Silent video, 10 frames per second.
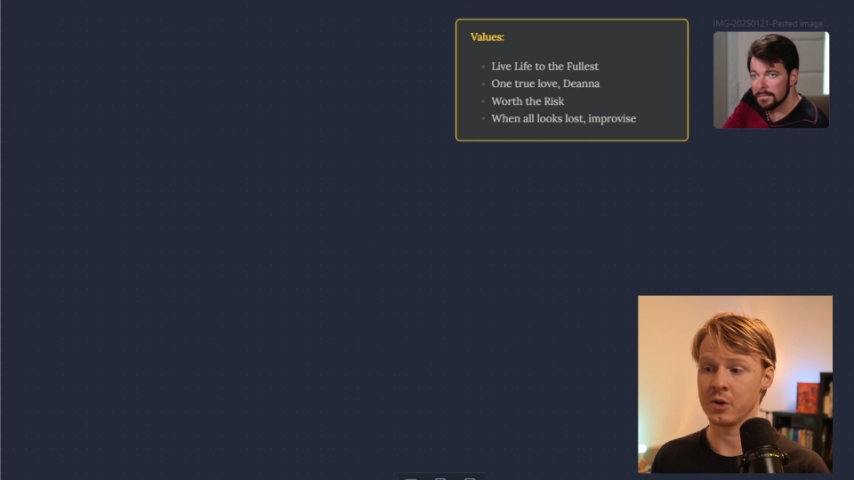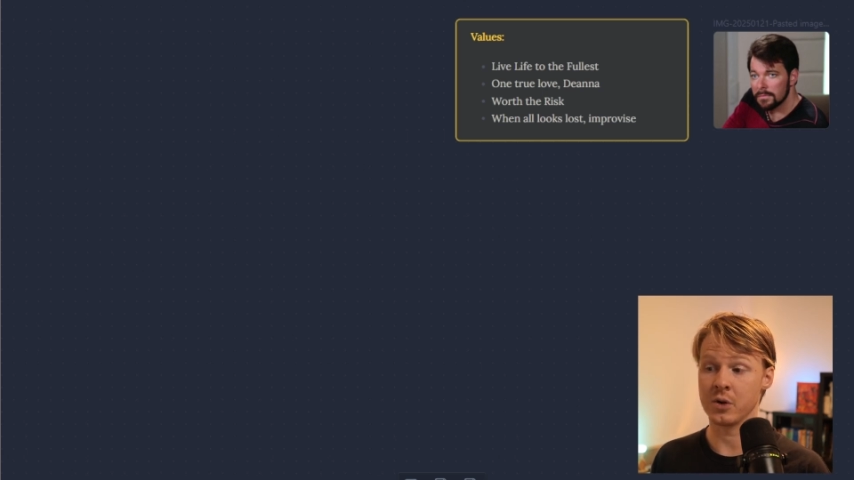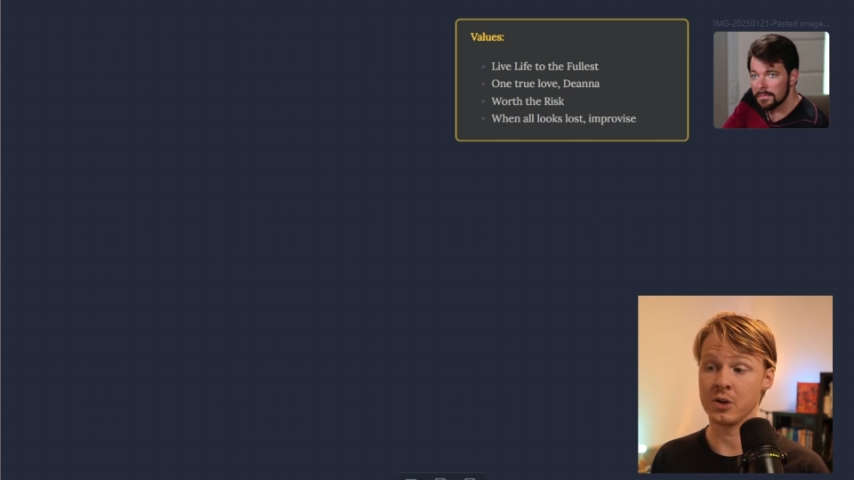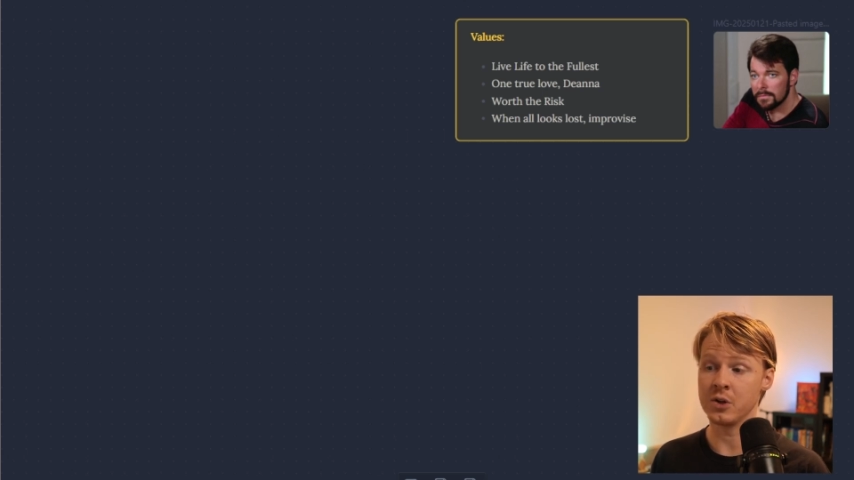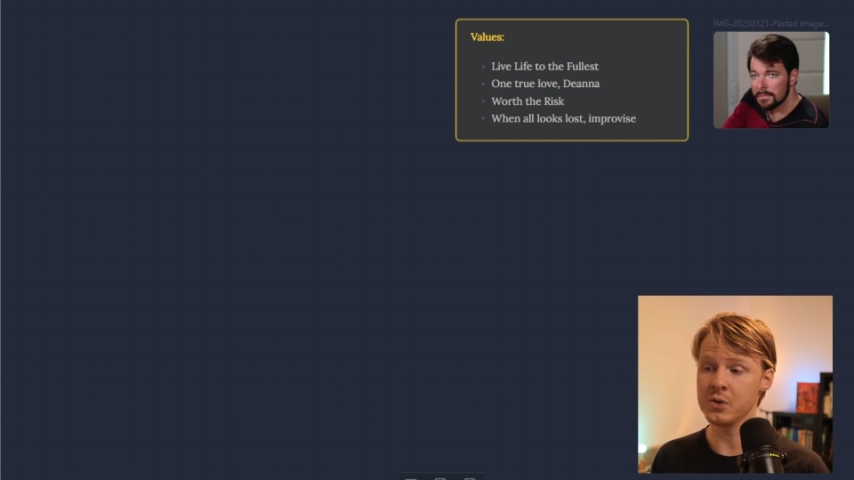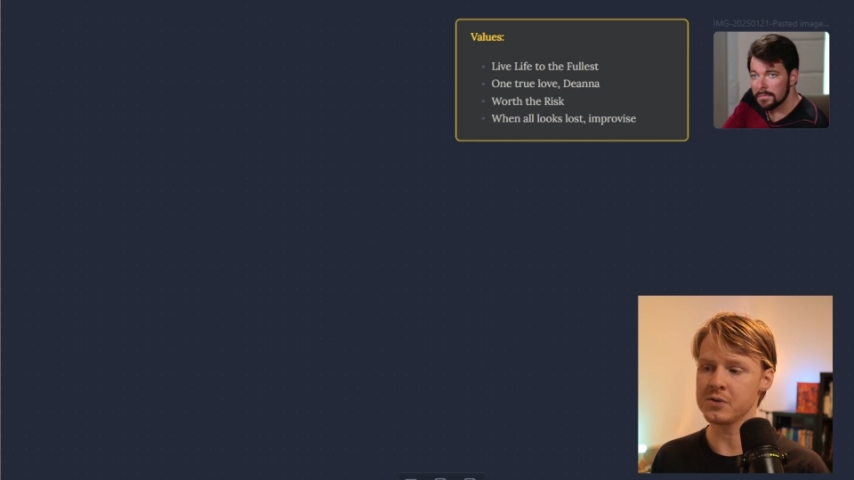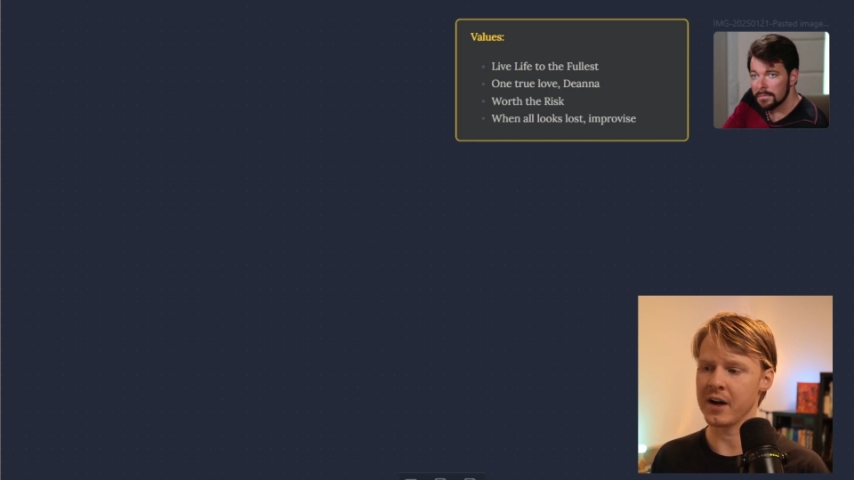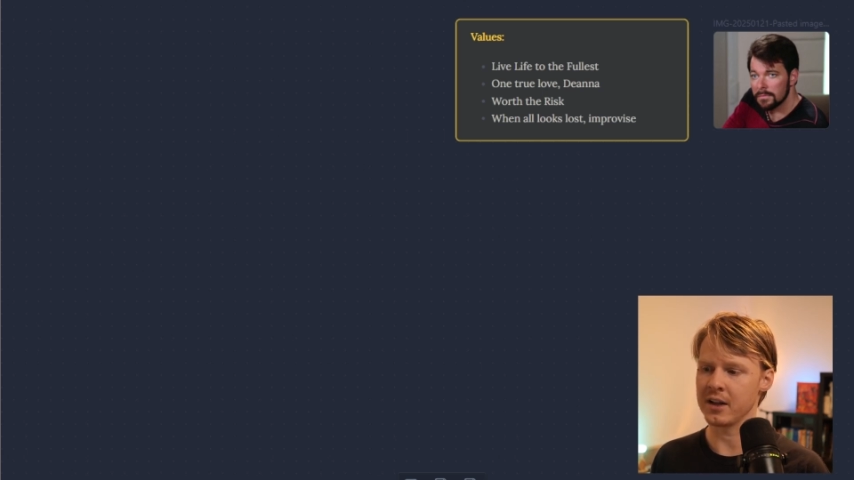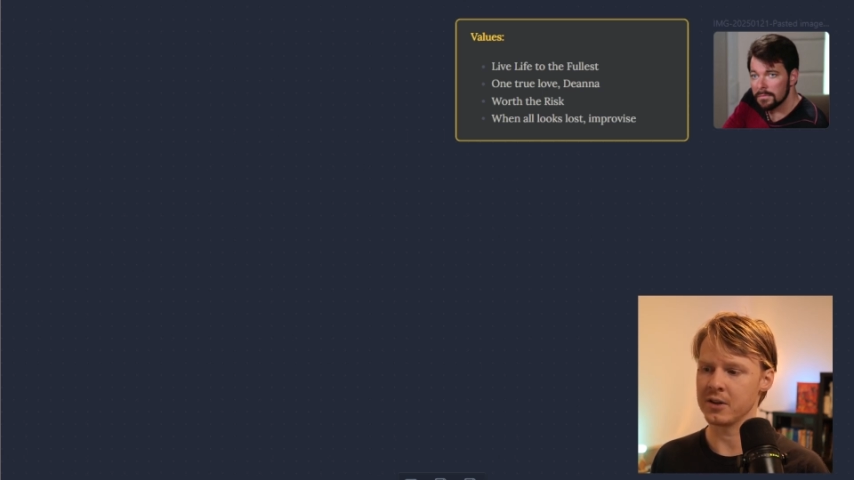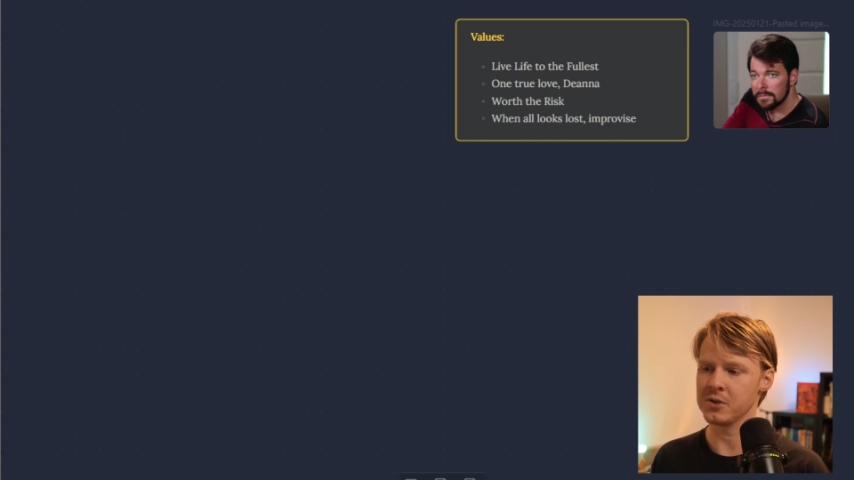can use
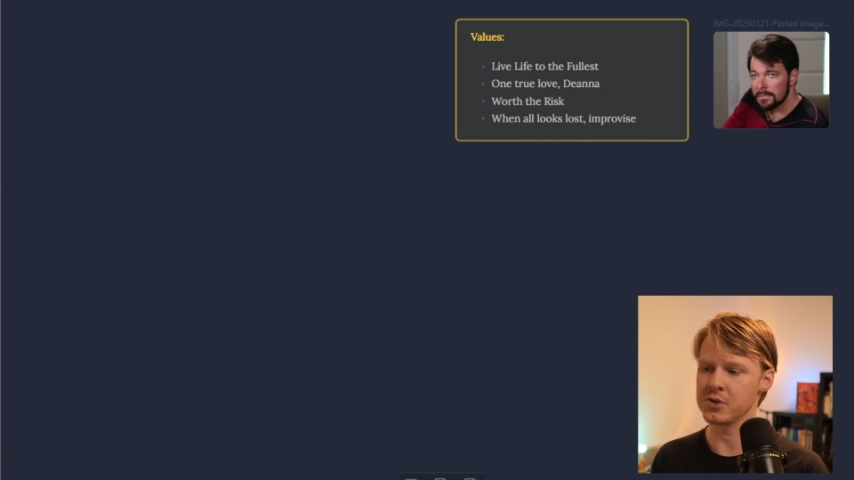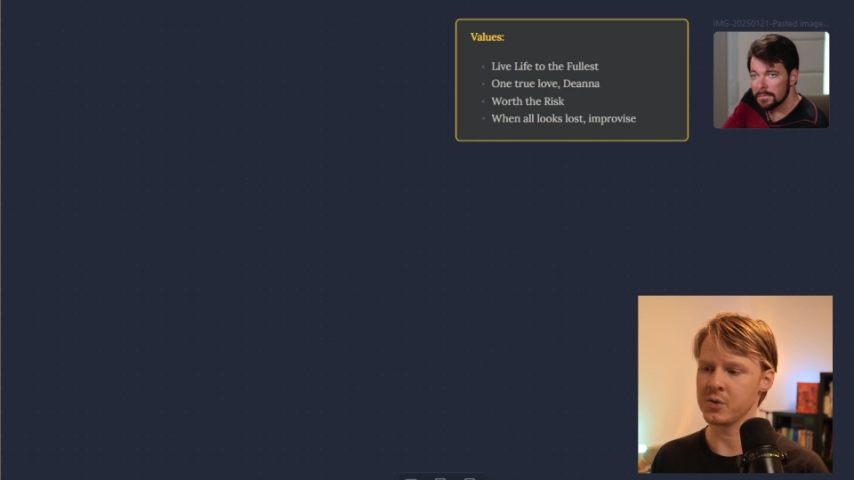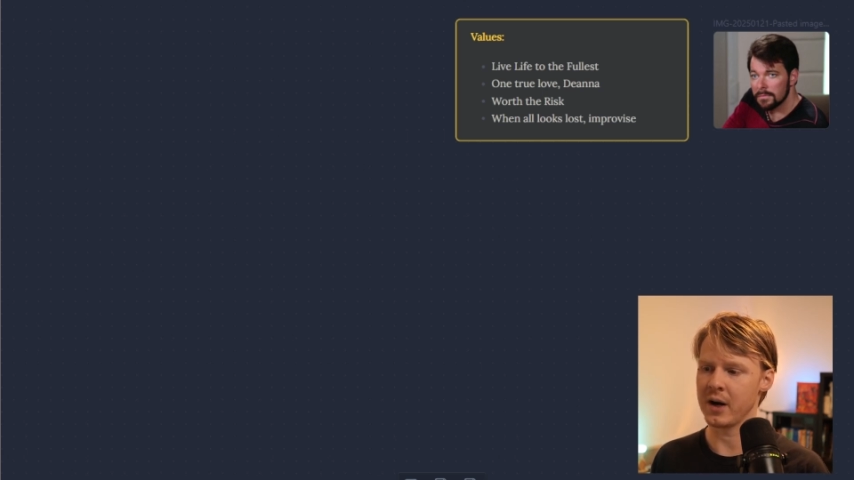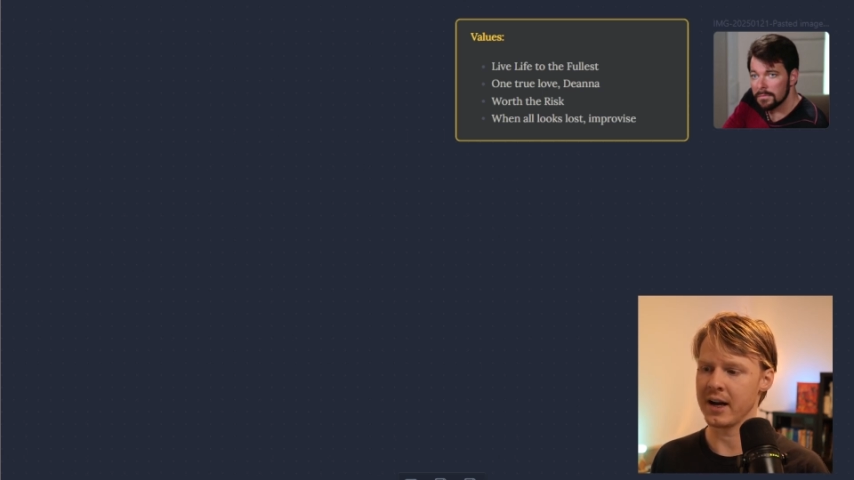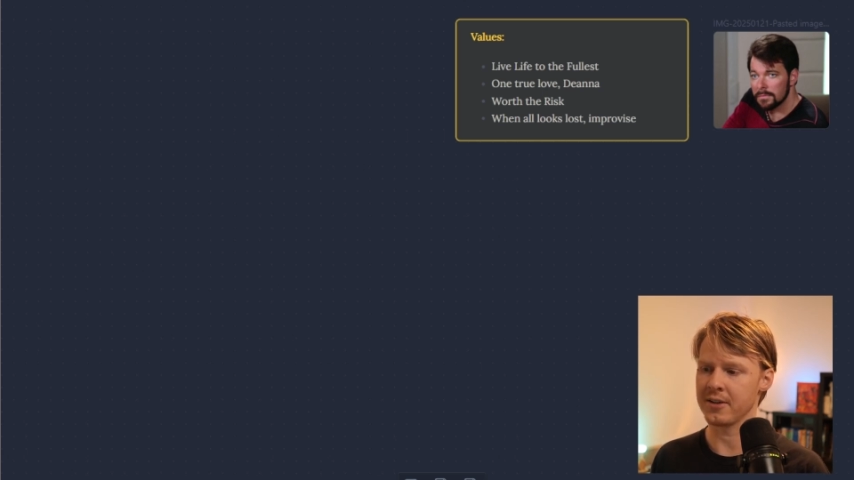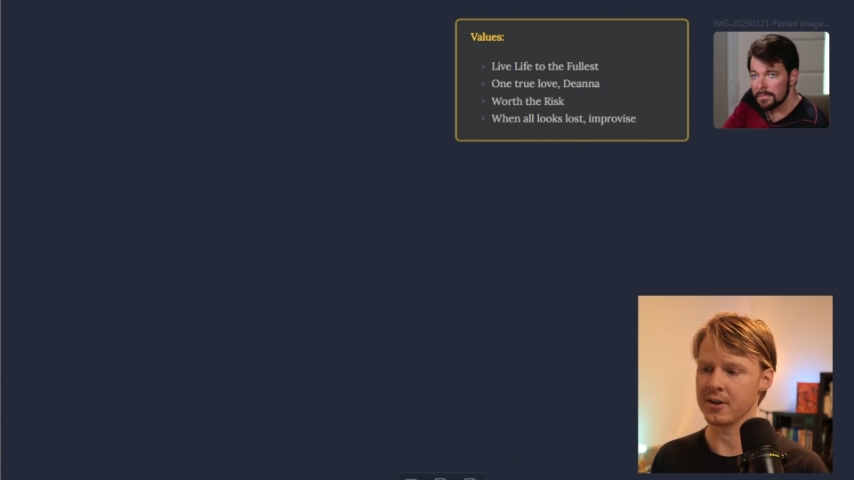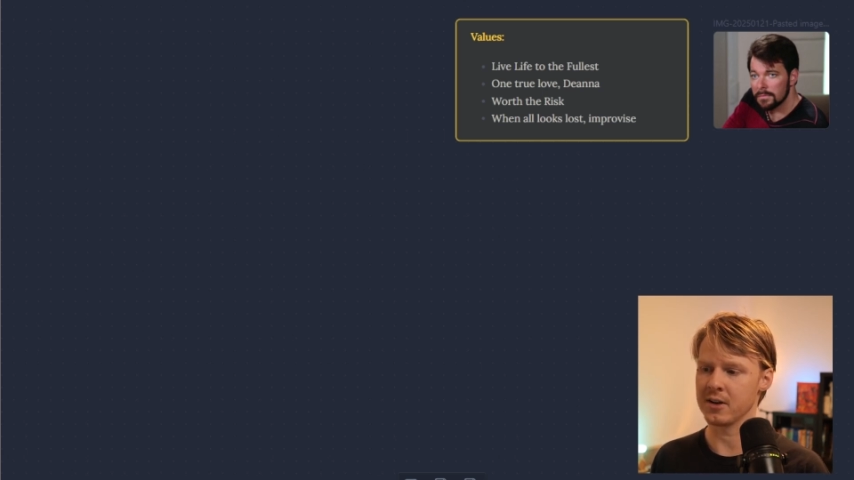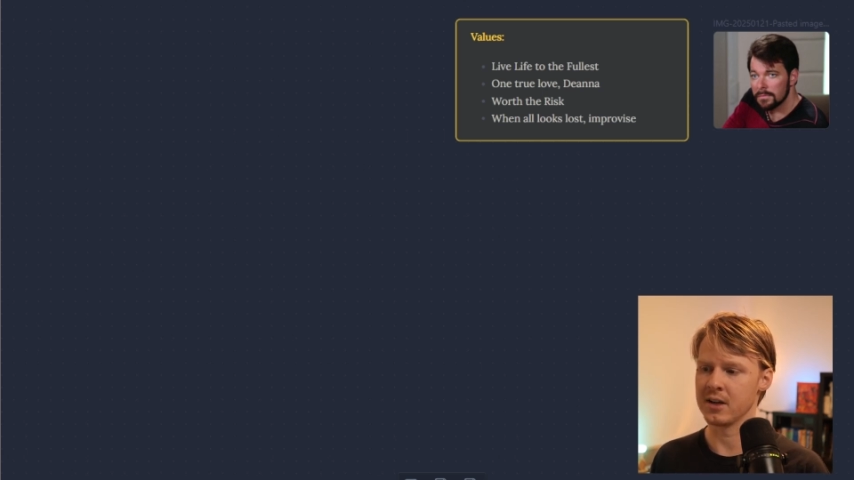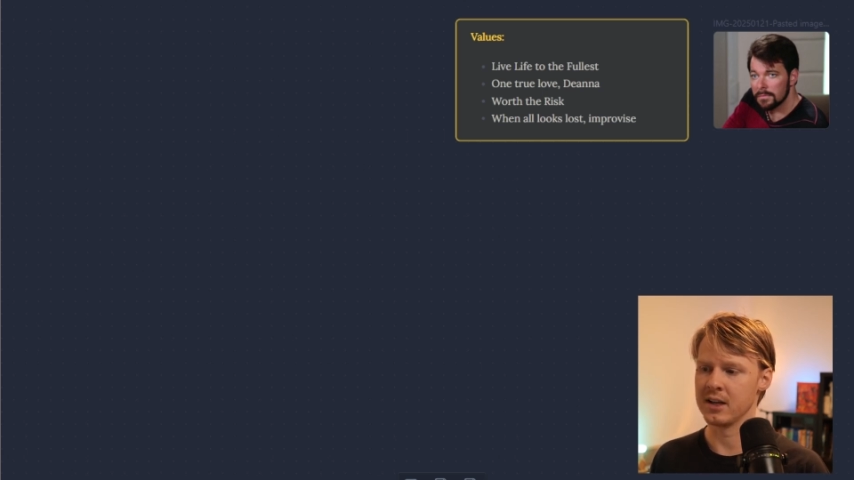values to either